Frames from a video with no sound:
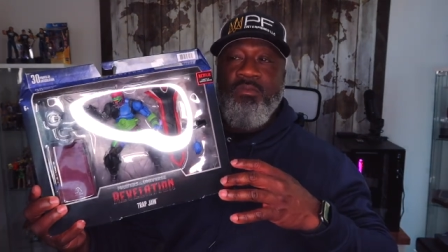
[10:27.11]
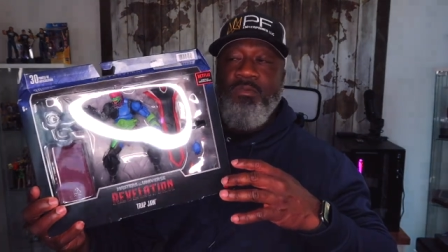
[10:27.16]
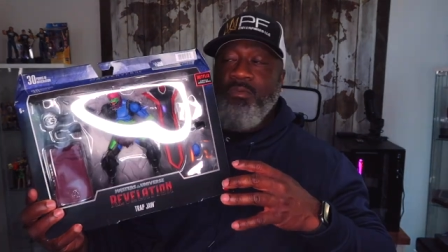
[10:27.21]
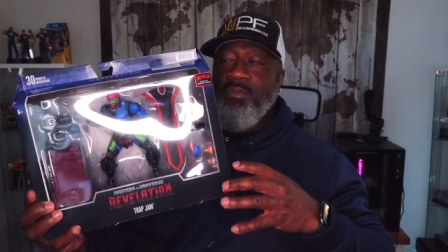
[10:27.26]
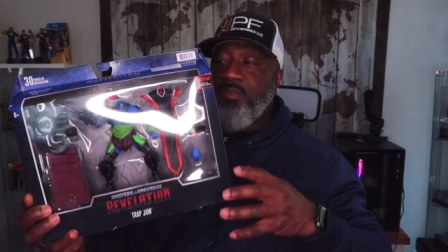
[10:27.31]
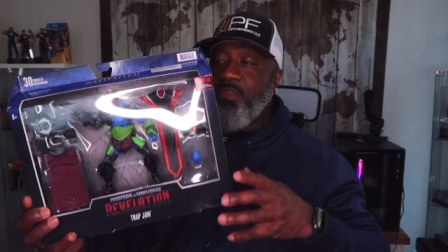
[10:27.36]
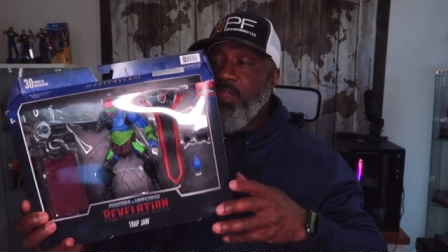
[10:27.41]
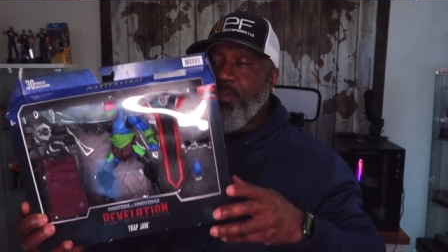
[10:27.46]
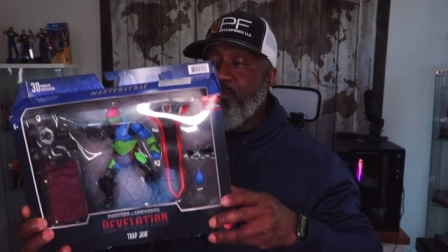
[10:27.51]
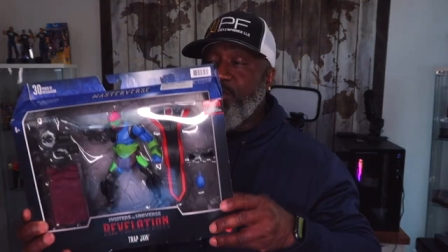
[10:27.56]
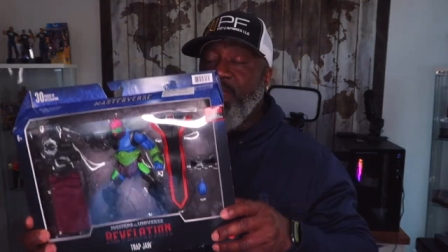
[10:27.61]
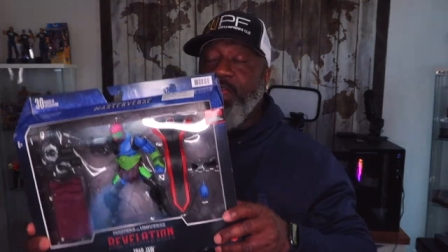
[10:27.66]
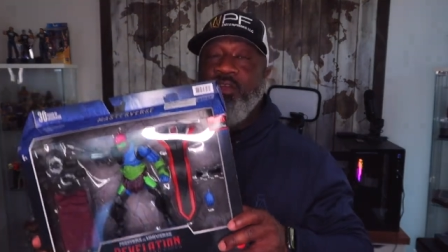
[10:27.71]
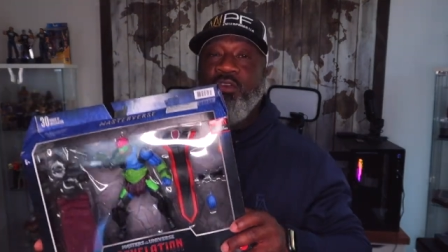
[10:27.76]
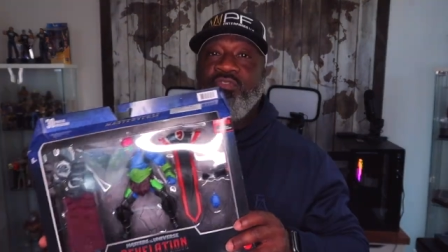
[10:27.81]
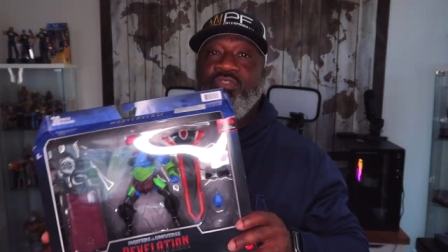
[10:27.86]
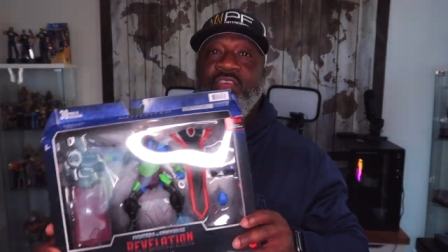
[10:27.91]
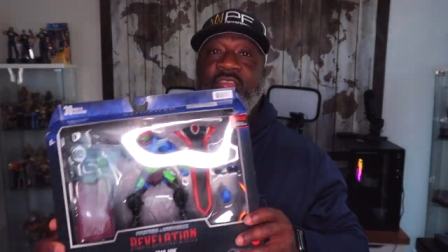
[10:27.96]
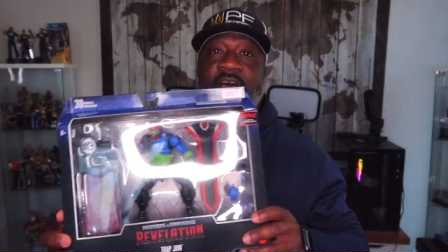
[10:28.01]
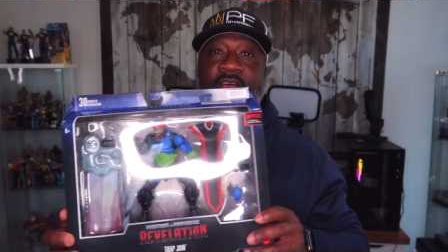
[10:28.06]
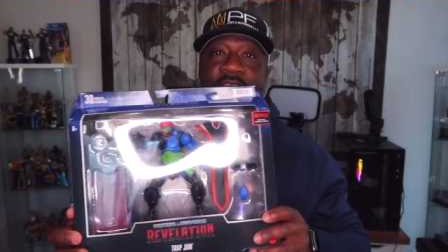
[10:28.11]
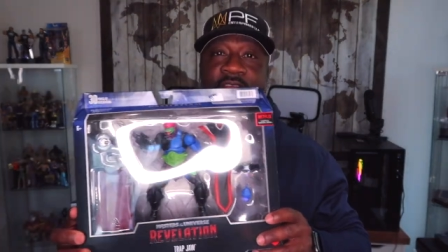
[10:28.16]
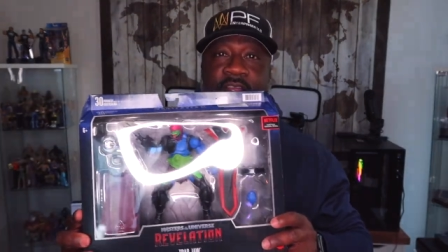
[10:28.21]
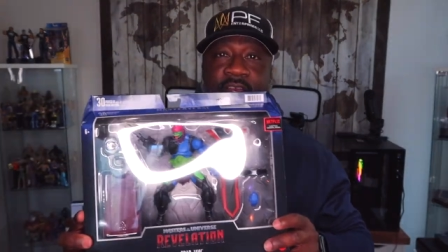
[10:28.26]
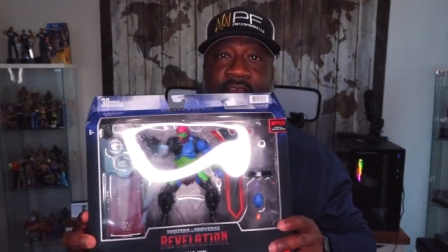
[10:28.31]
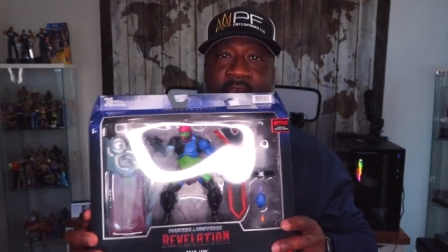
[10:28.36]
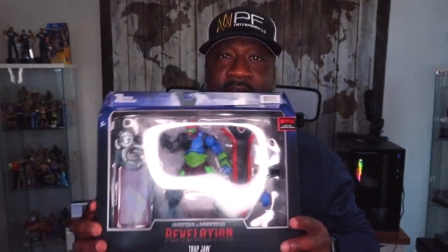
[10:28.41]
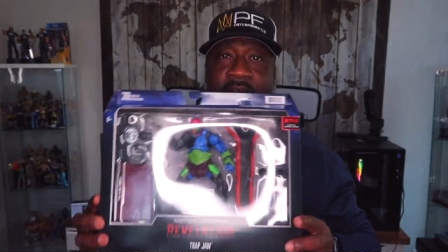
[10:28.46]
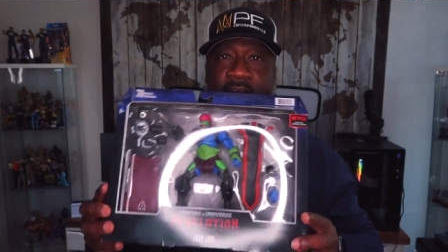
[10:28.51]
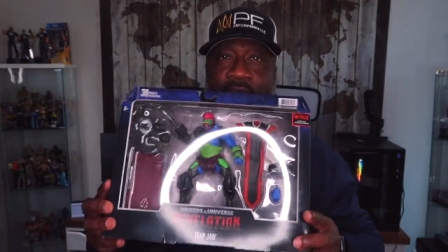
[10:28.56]
the figures that I
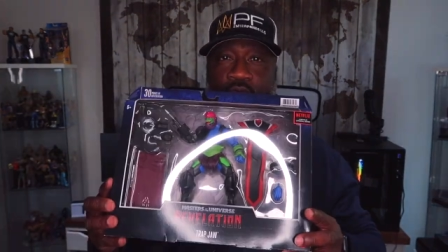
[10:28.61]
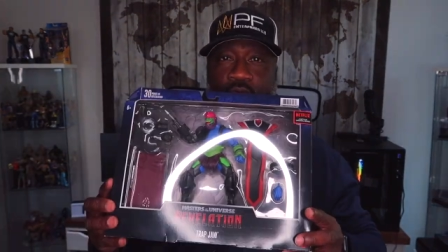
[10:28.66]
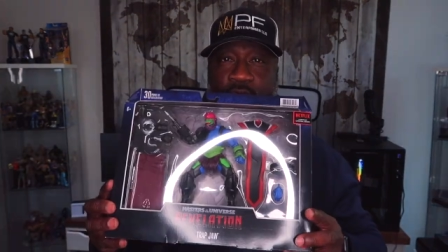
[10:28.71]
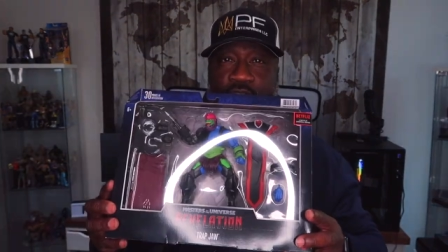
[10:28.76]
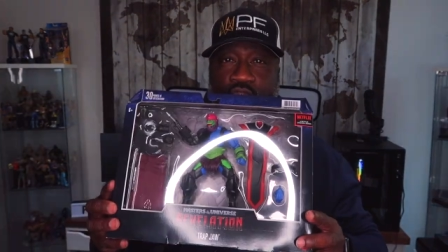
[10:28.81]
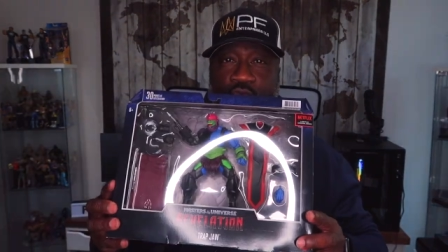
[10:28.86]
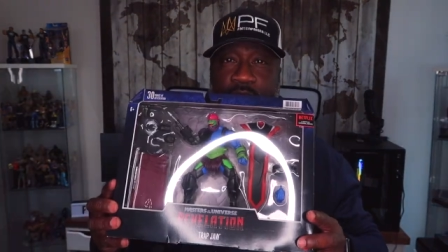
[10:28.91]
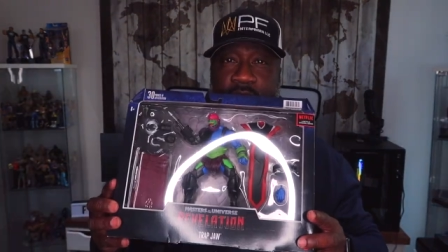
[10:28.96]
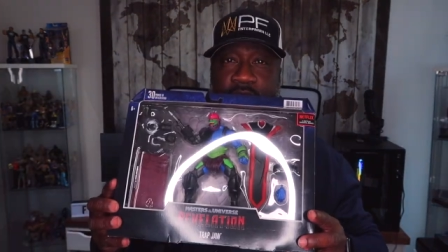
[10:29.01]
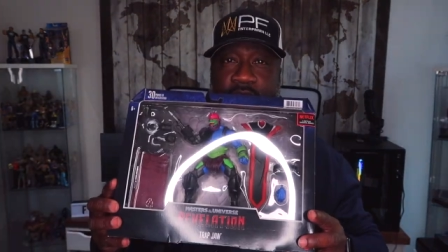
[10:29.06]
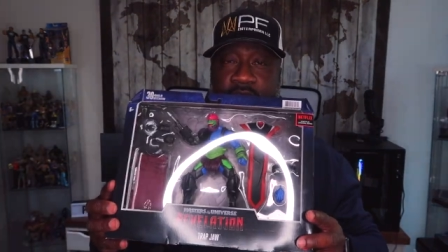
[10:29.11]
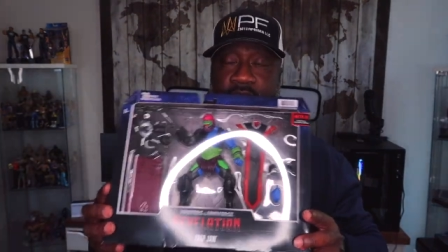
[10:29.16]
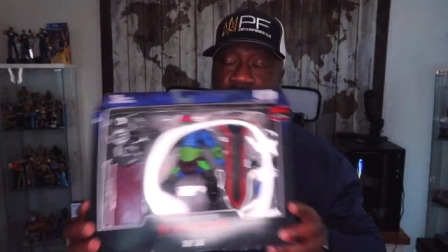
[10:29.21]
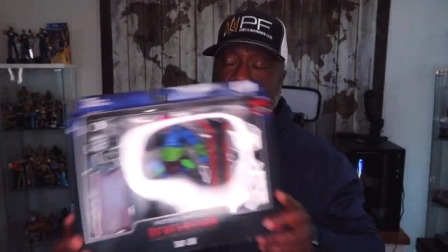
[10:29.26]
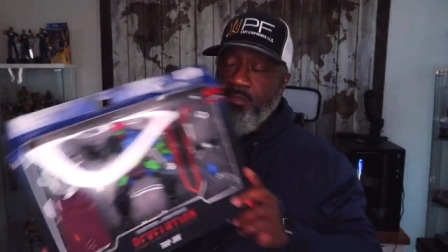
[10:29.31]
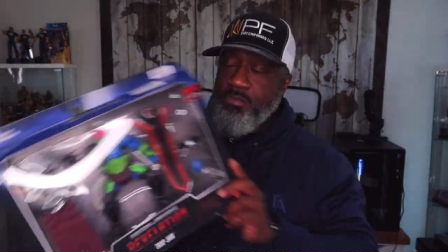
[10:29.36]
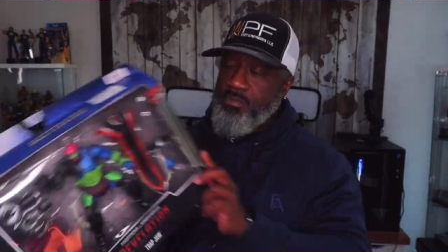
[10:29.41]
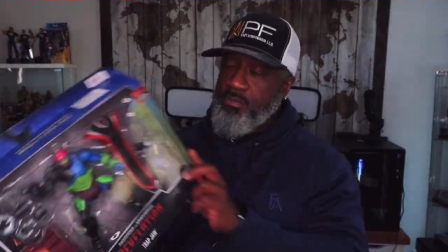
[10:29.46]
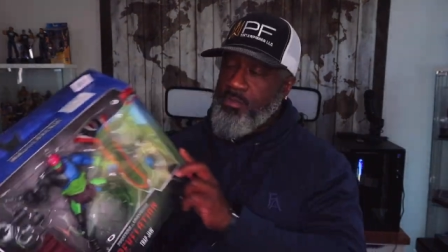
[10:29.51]
didn't have, which was,